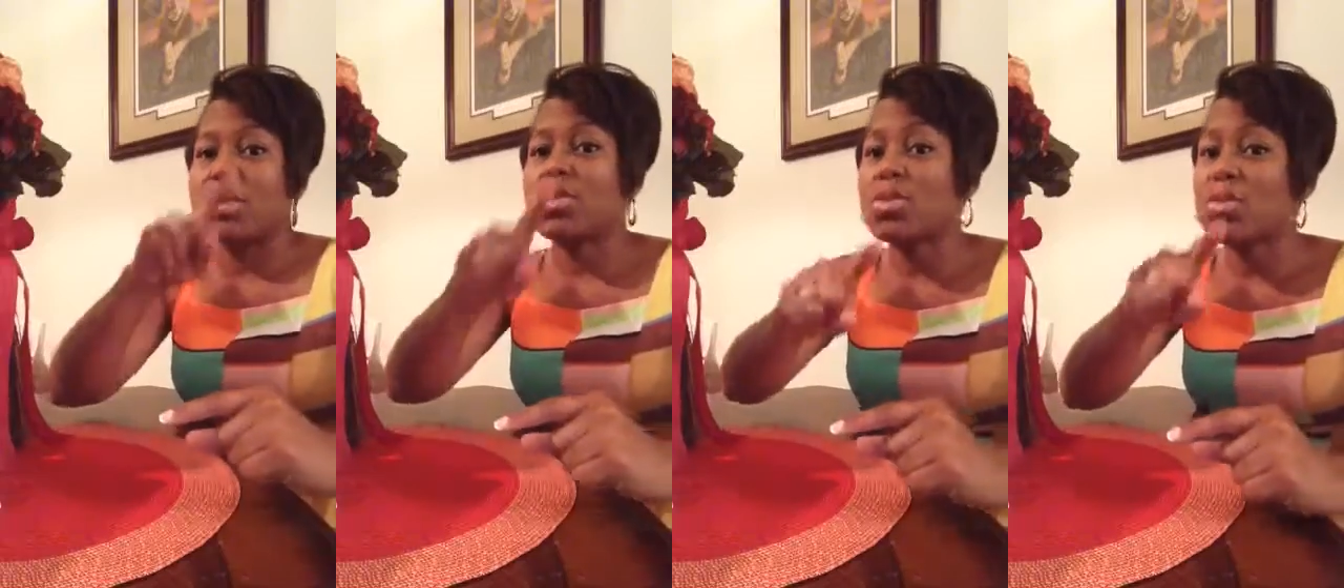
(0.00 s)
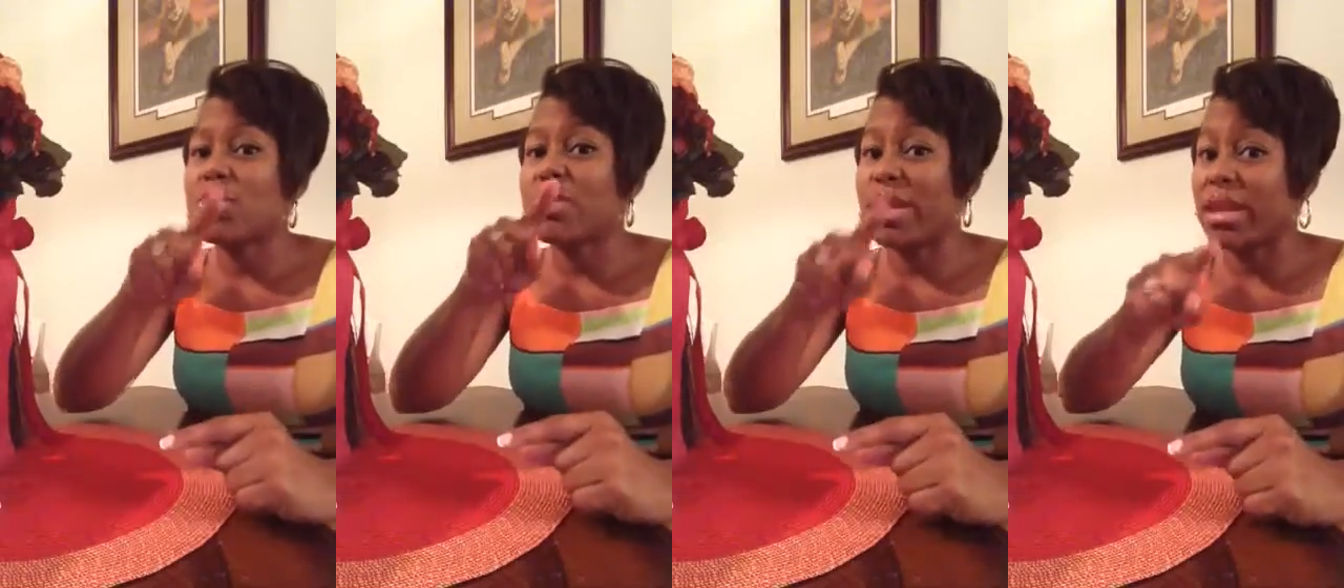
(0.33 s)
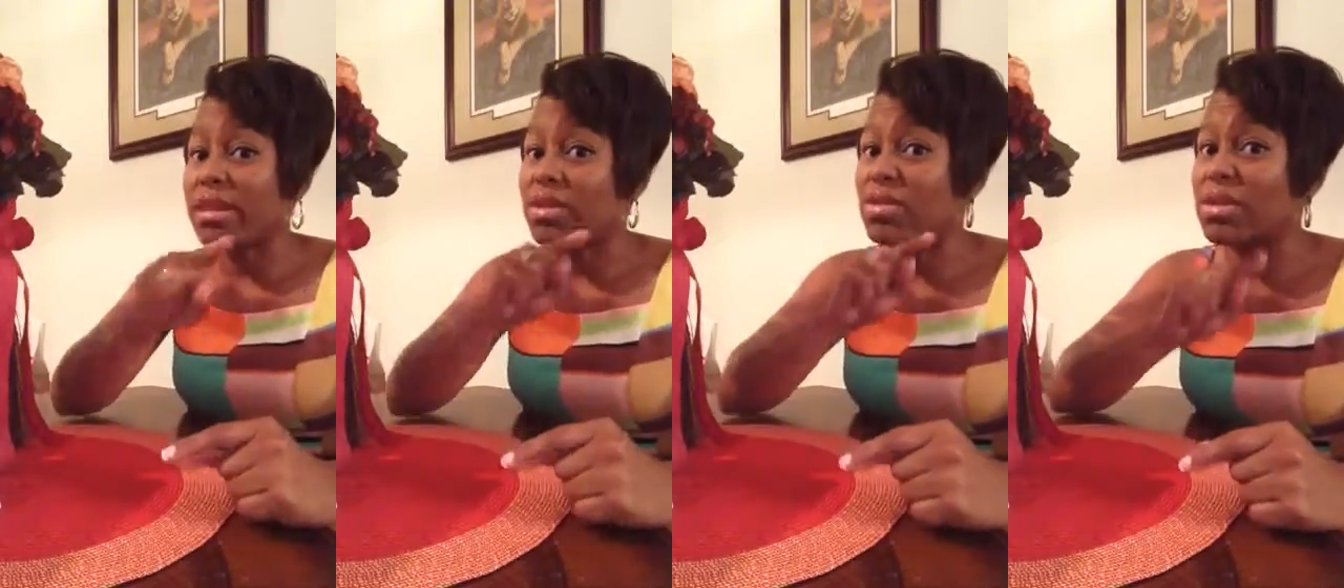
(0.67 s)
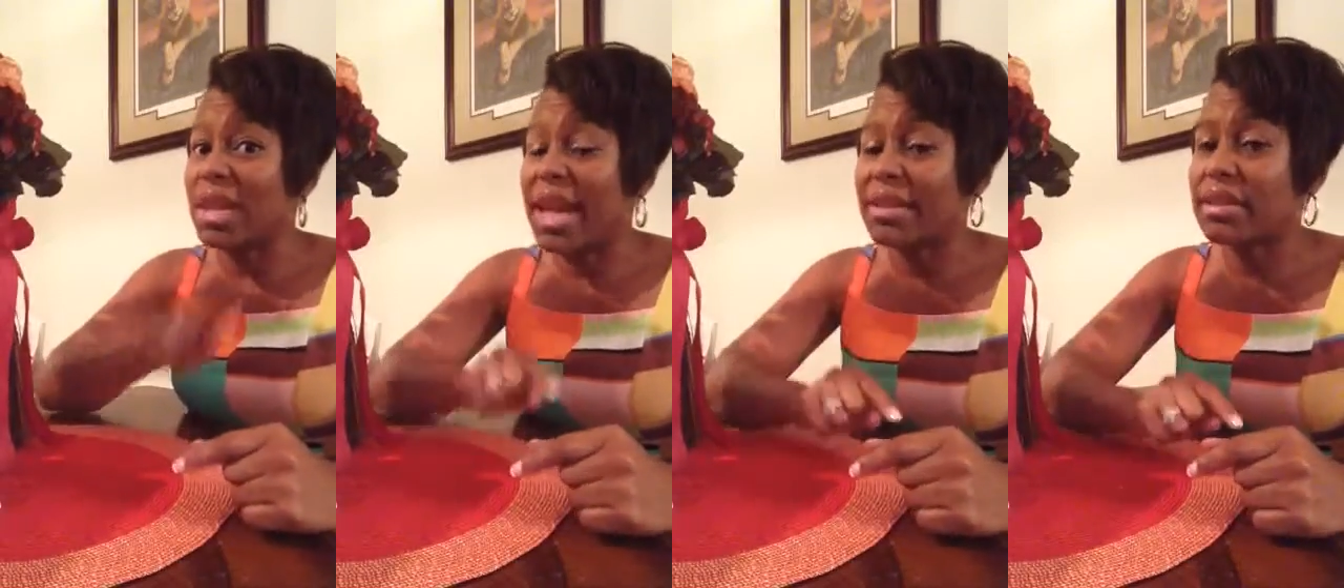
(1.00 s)
You who think that you
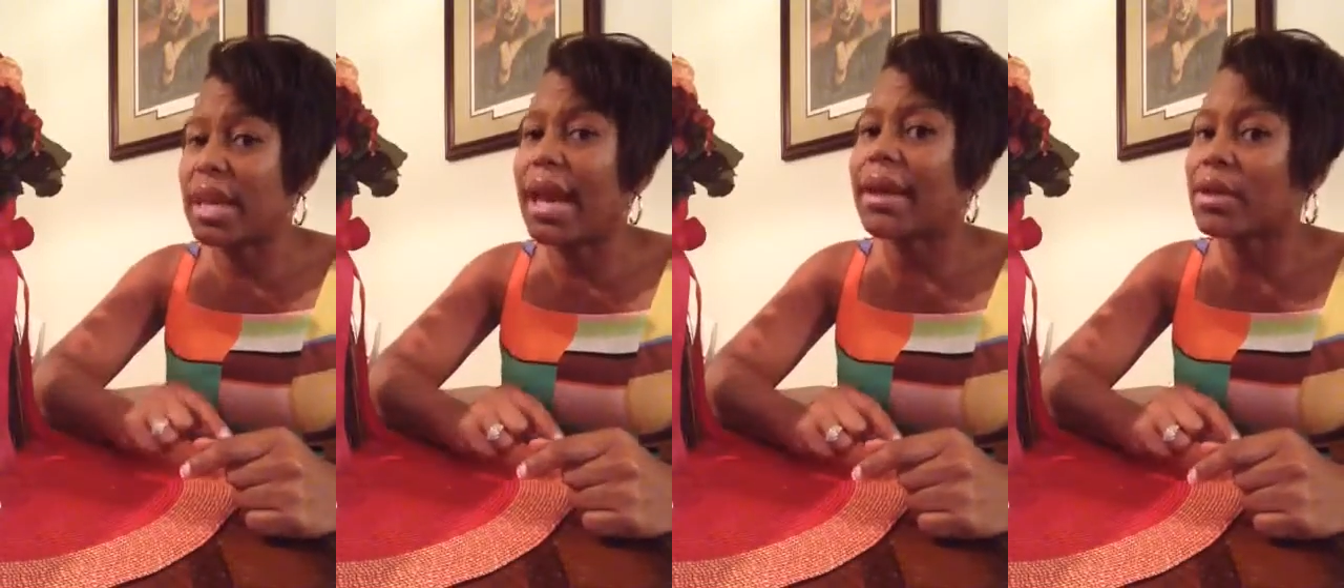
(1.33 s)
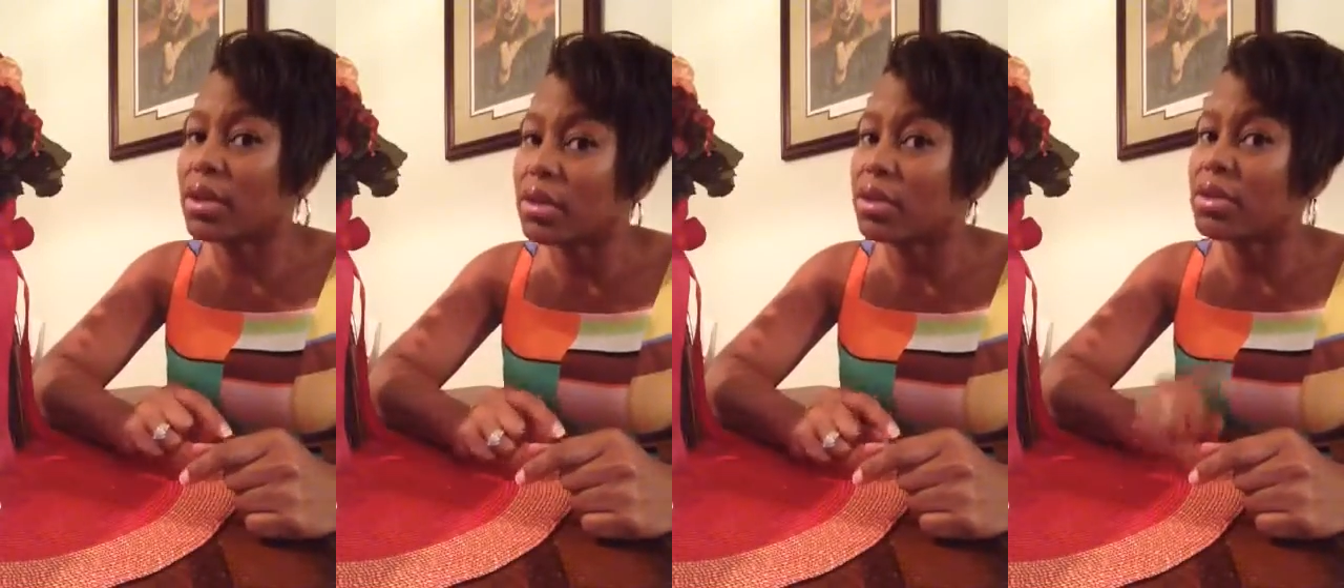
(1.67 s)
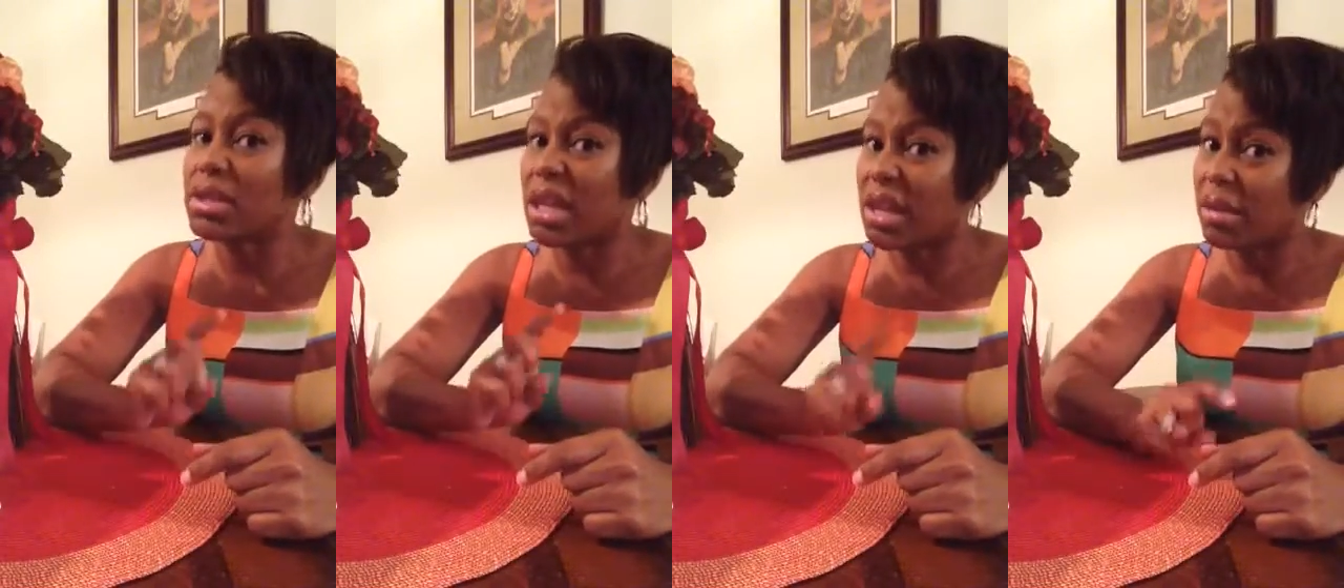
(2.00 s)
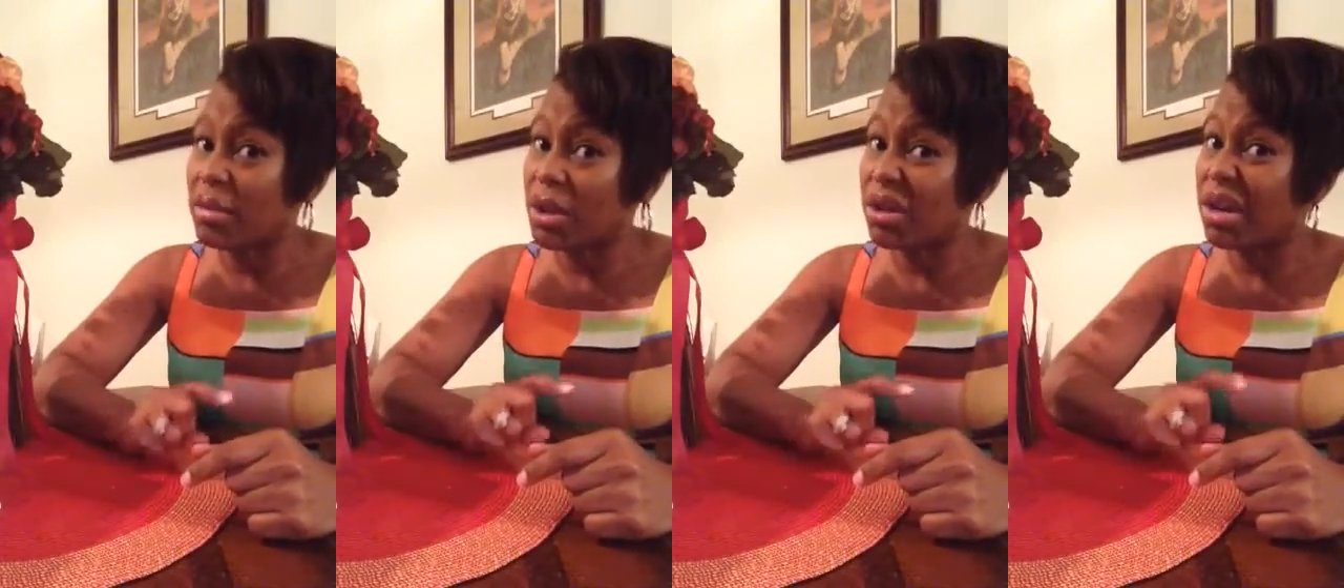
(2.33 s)
can actually act. You know, you stand
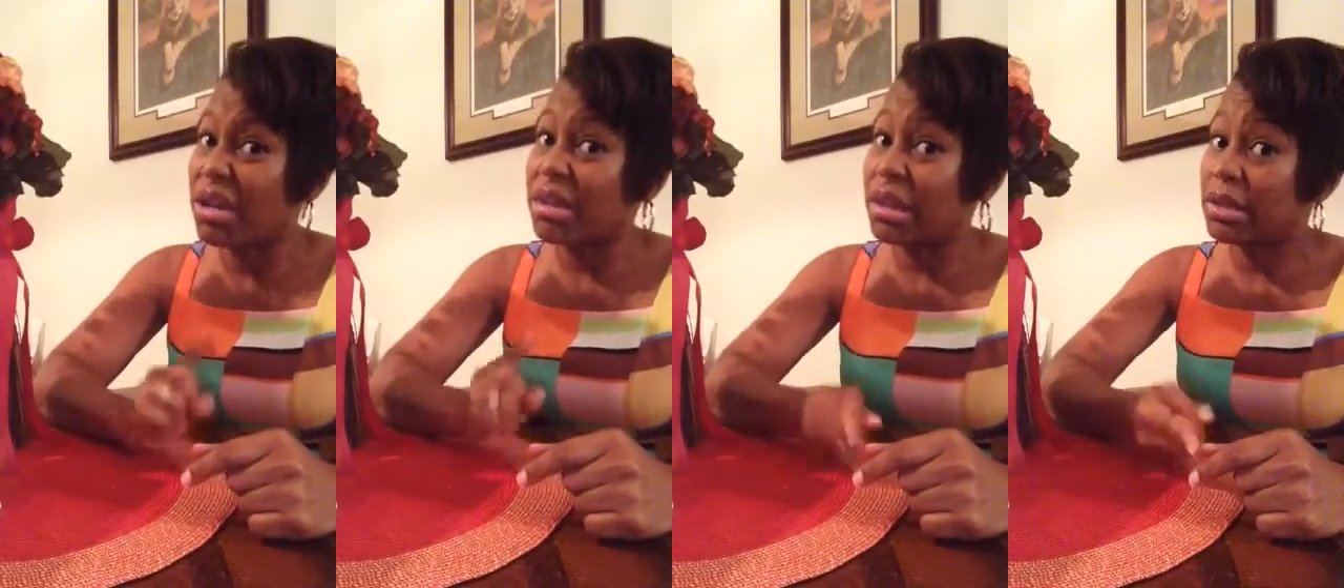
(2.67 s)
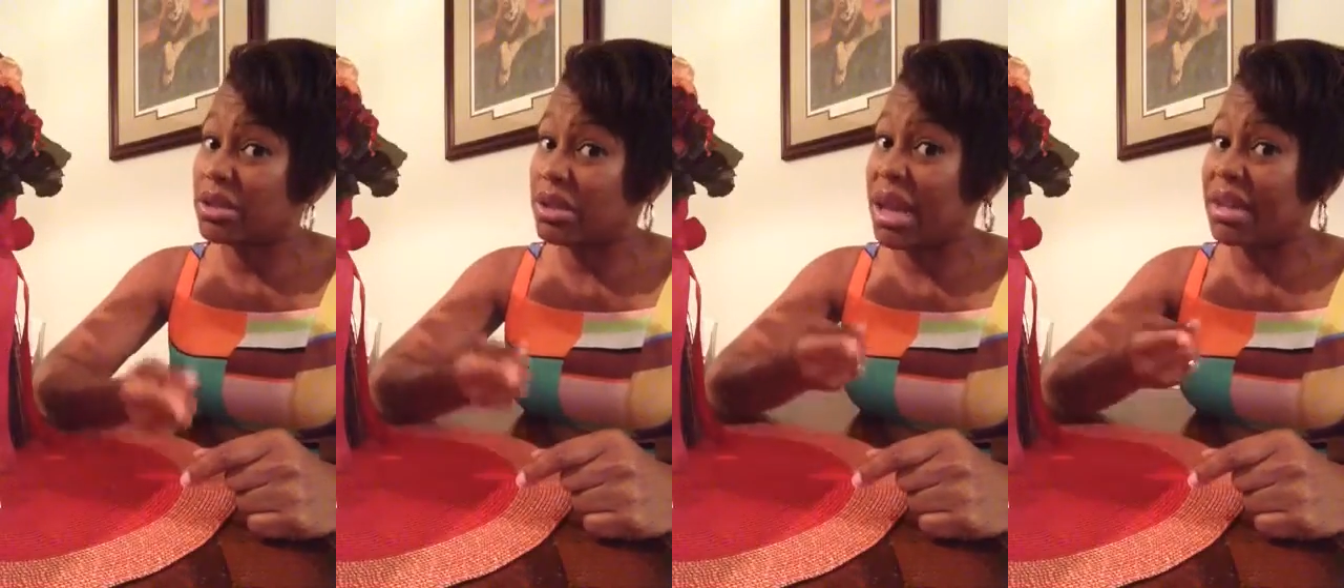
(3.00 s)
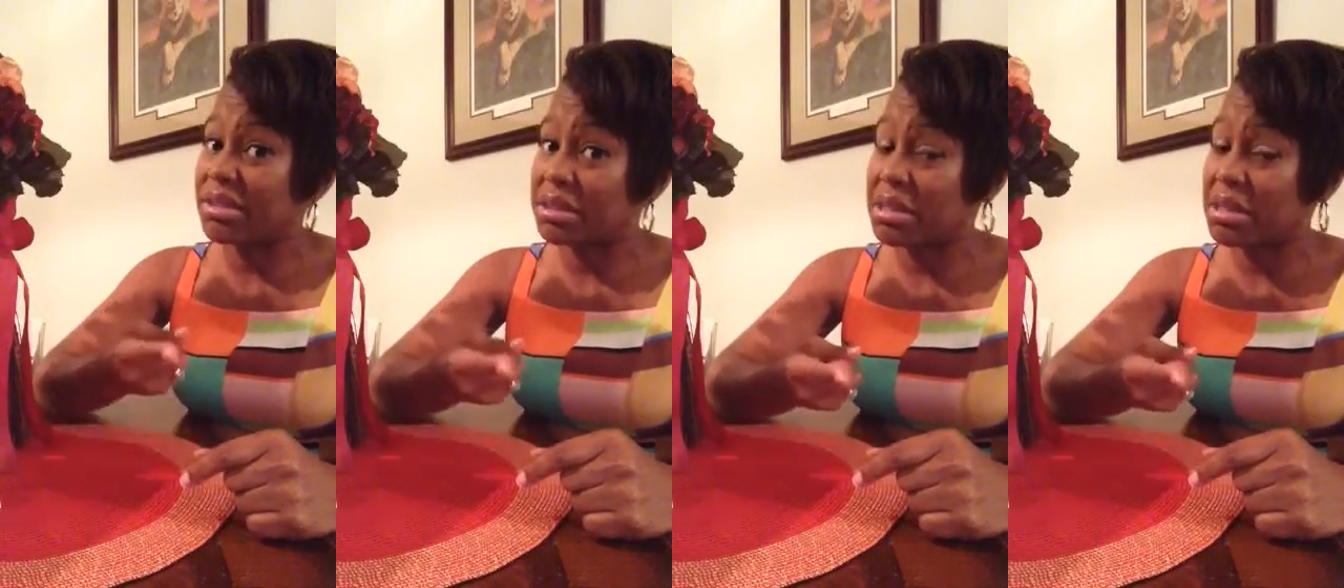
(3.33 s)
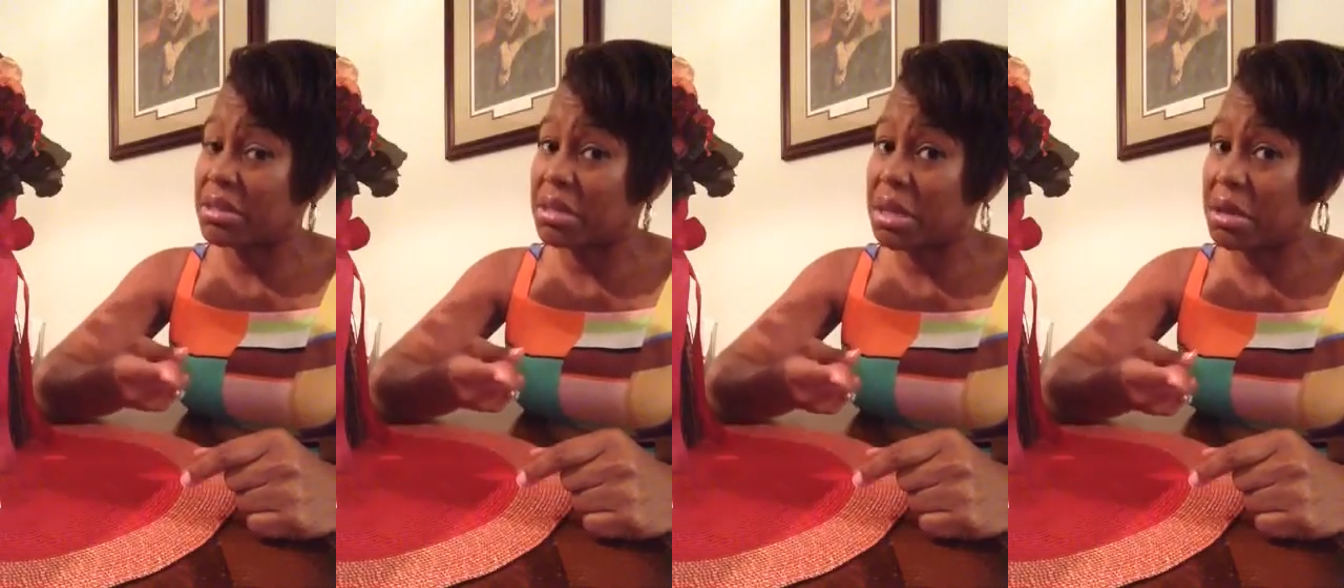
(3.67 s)
in the mirror and think that you're actually
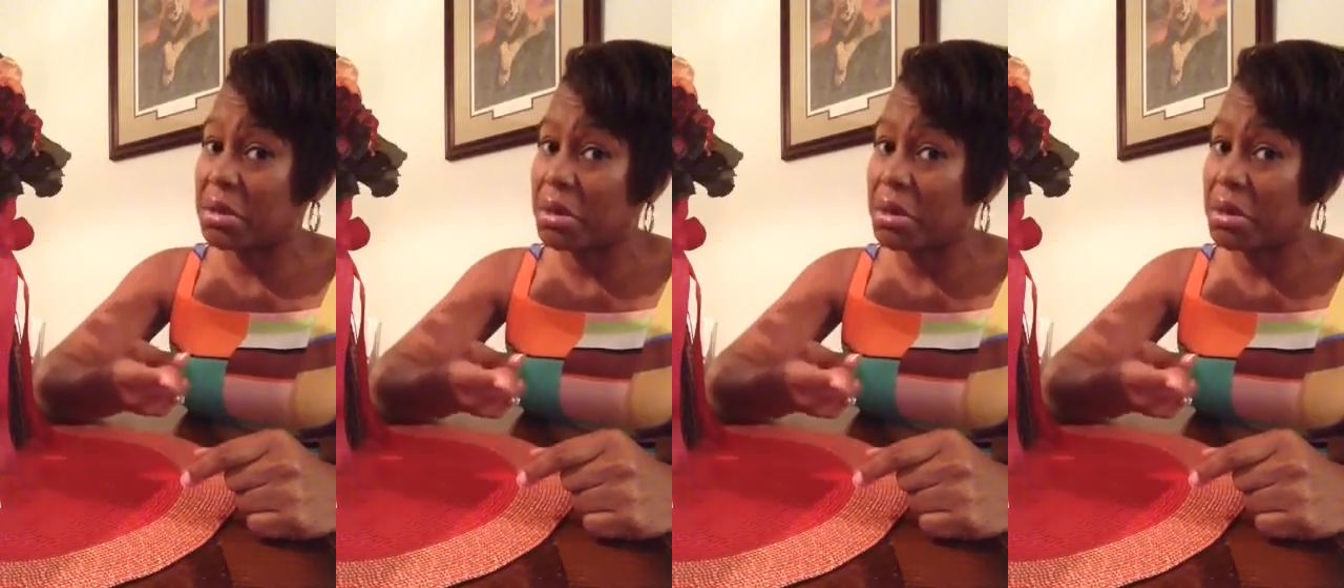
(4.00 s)
Denzel.